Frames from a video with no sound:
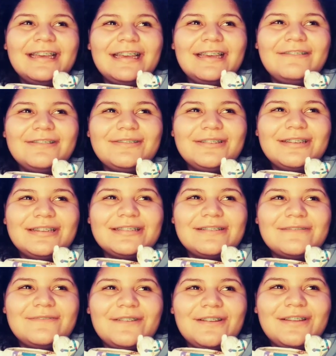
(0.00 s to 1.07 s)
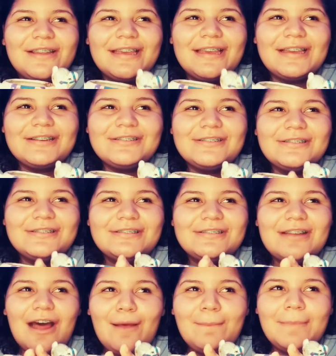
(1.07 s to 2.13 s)
it was because I felt like I should
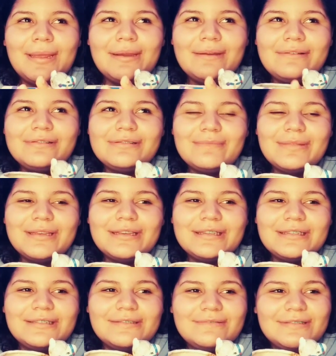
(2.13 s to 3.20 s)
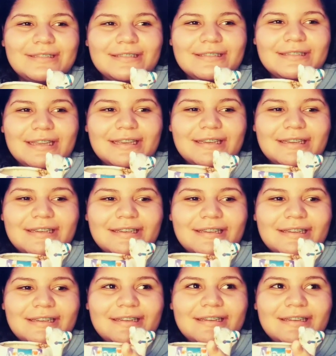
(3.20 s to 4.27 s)
stop it or something because it was just like,
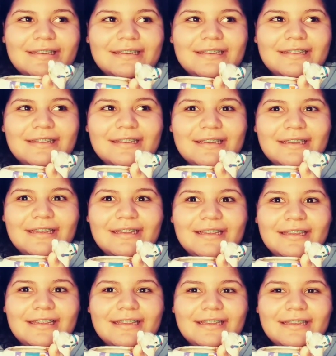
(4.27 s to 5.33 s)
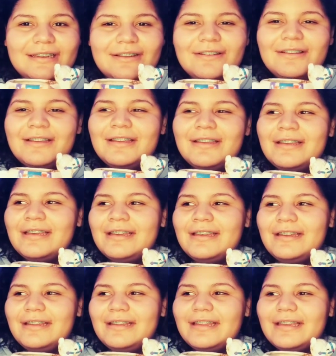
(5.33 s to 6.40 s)
uh, you know,
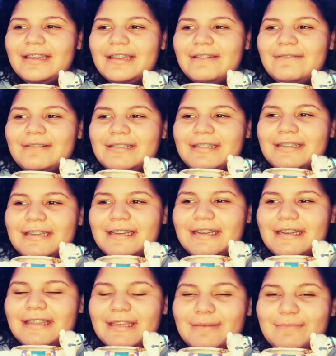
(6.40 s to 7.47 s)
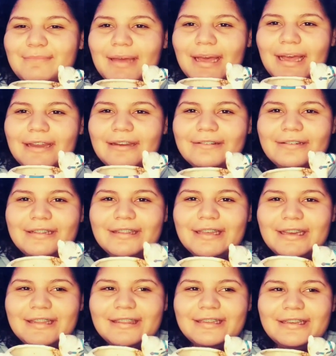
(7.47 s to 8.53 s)
like it wasn't like anything bad or anything.
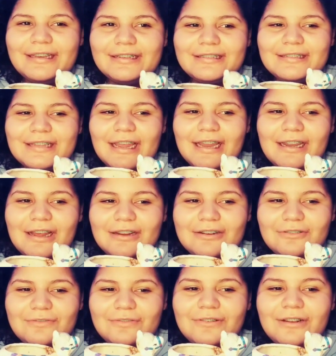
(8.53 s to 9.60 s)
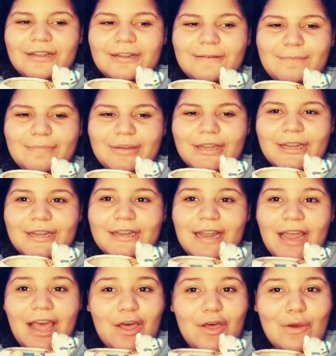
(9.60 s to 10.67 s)
I think I just kind of got over it, but
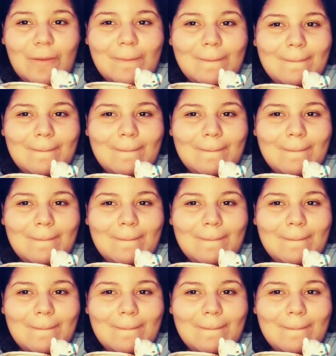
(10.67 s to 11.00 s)
now